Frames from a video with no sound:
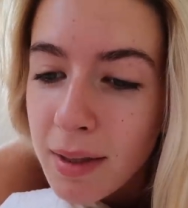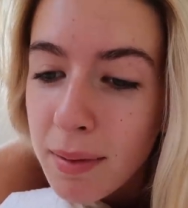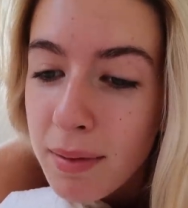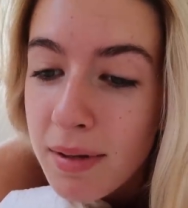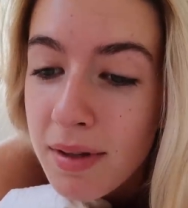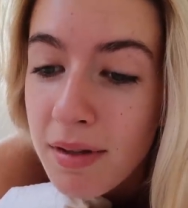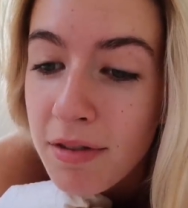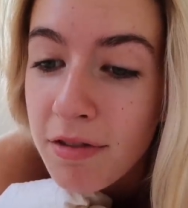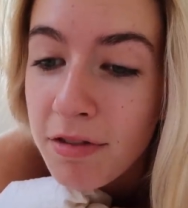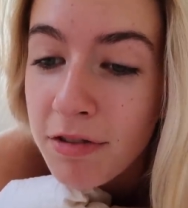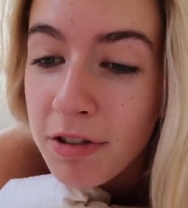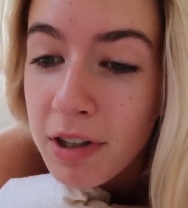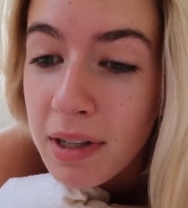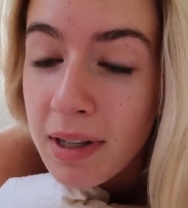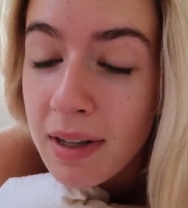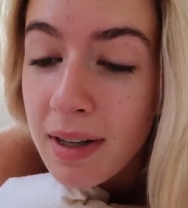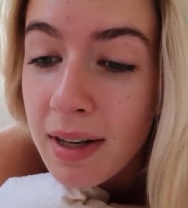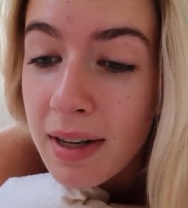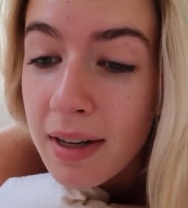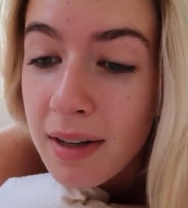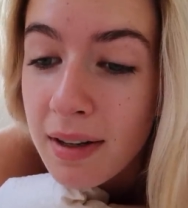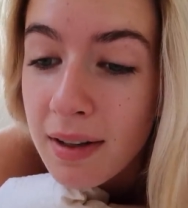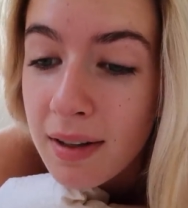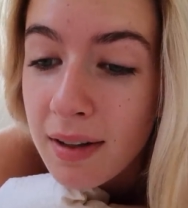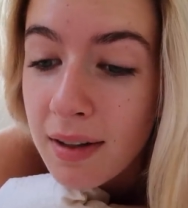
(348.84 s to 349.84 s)
That was a fun
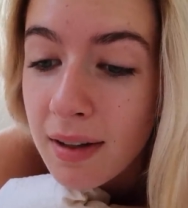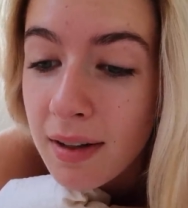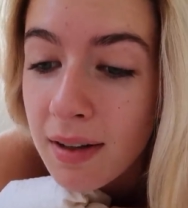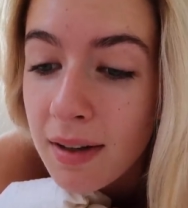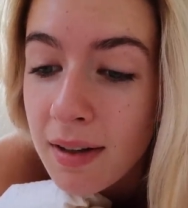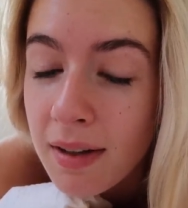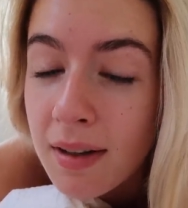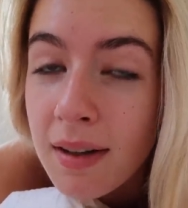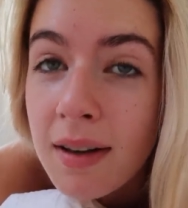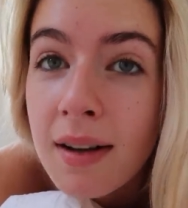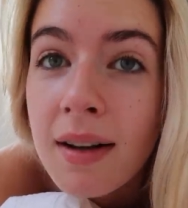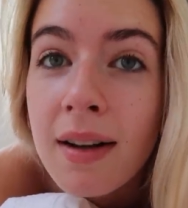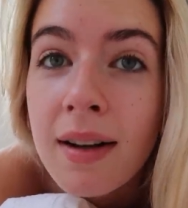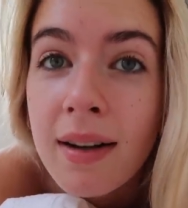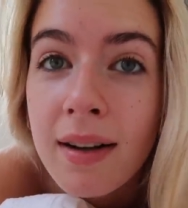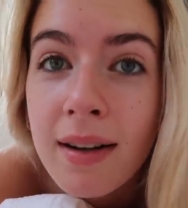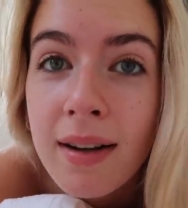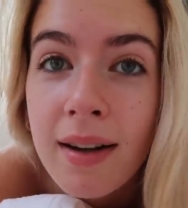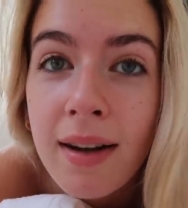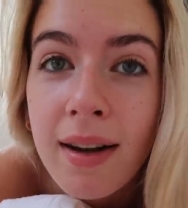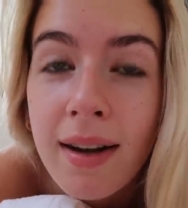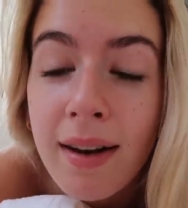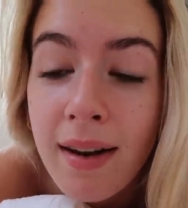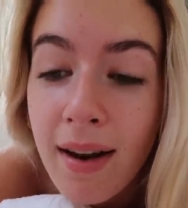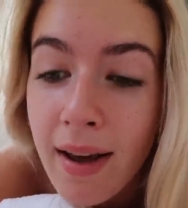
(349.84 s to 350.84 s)
little
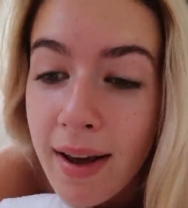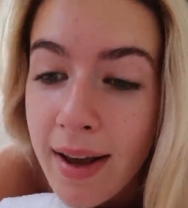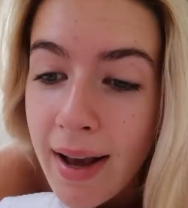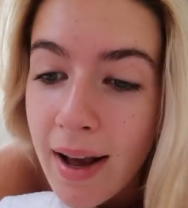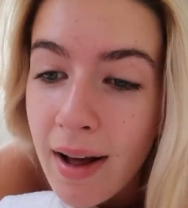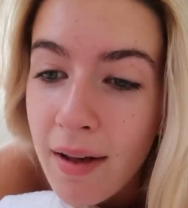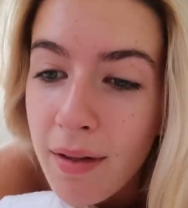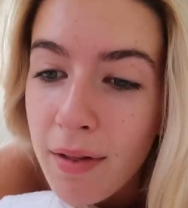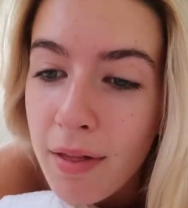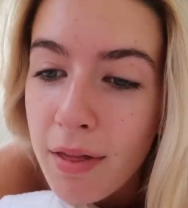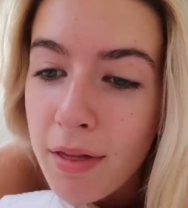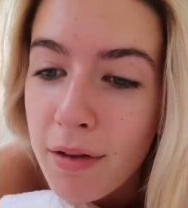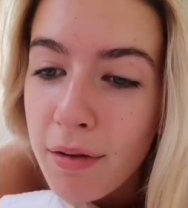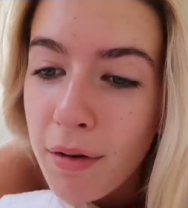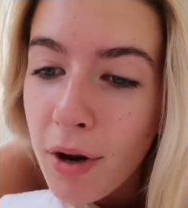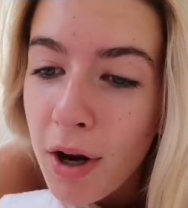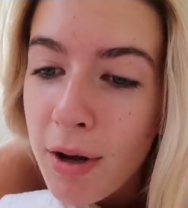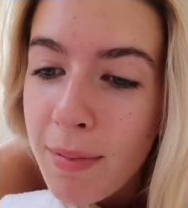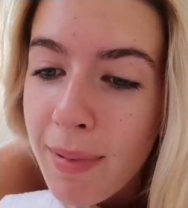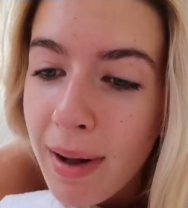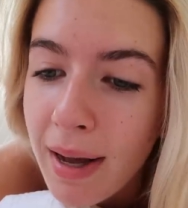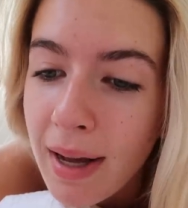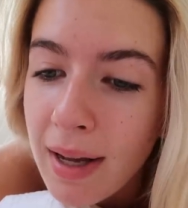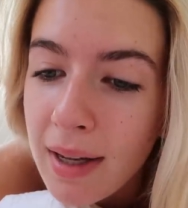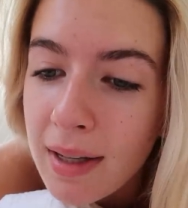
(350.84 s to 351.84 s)
night out
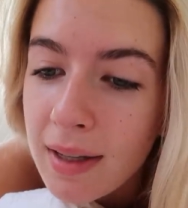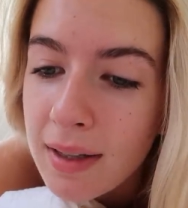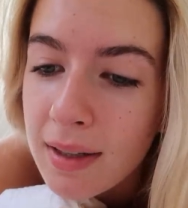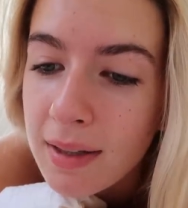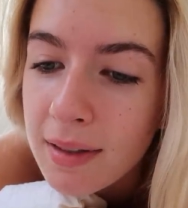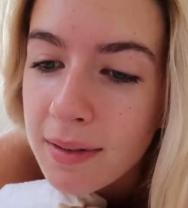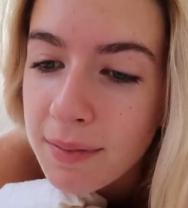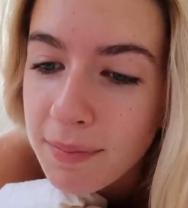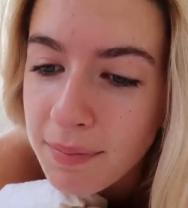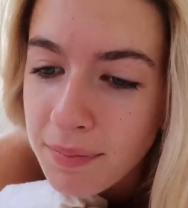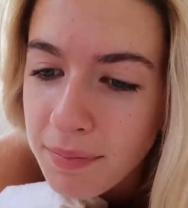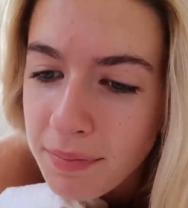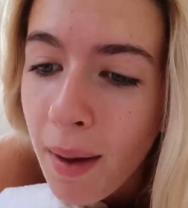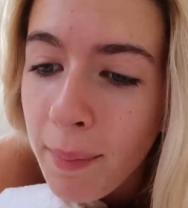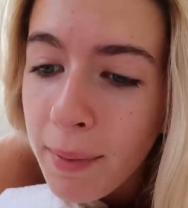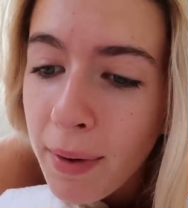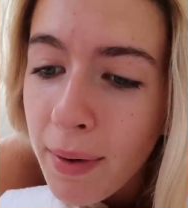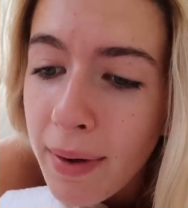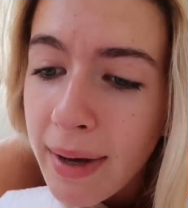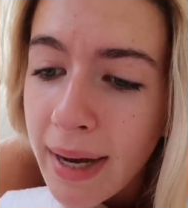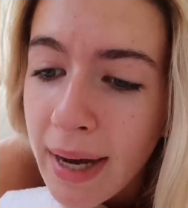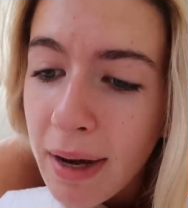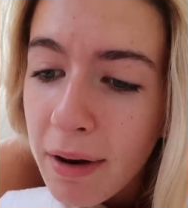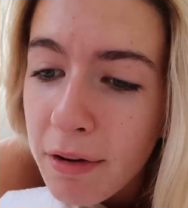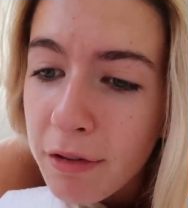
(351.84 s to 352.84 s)
throwback. I'm
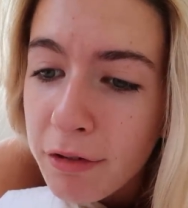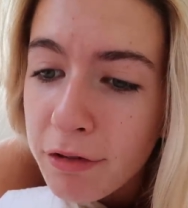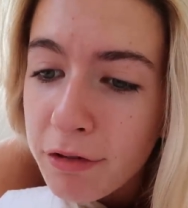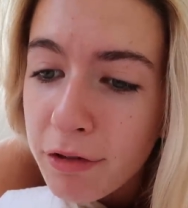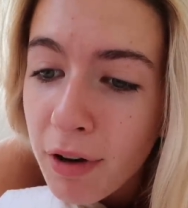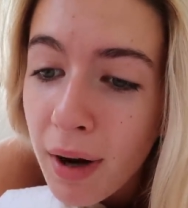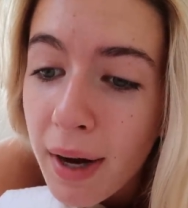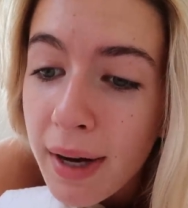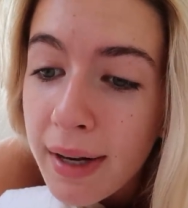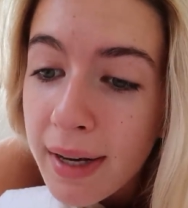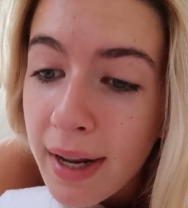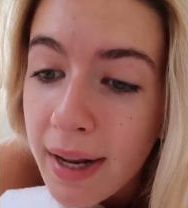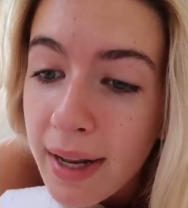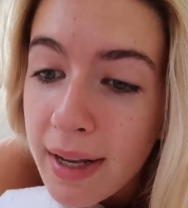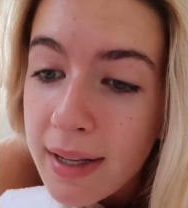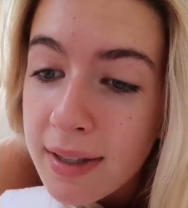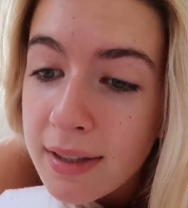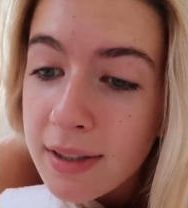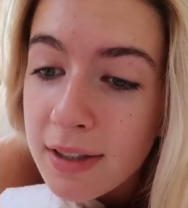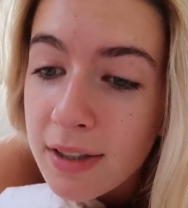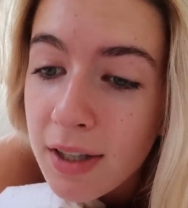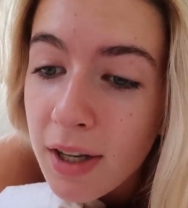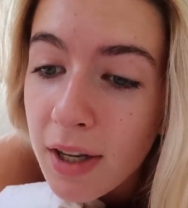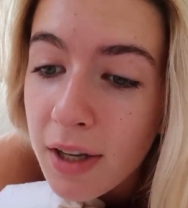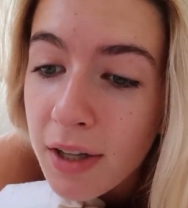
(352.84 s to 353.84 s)
going out on Friday,
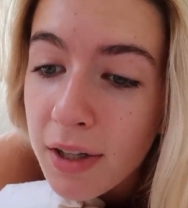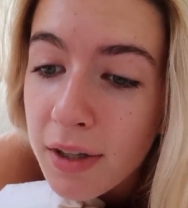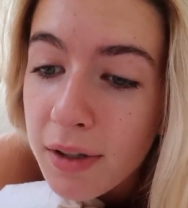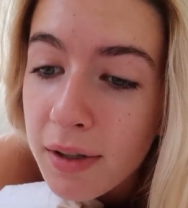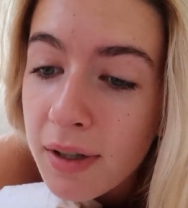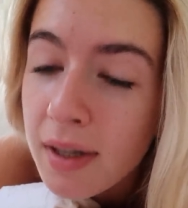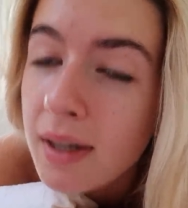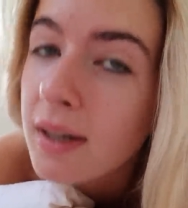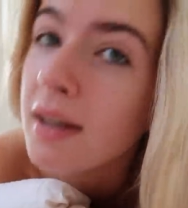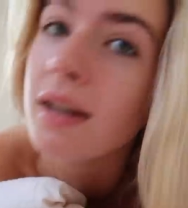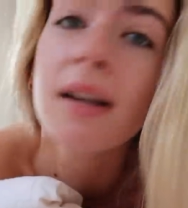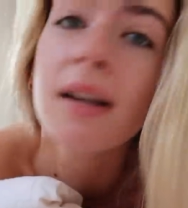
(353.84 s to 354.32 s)
so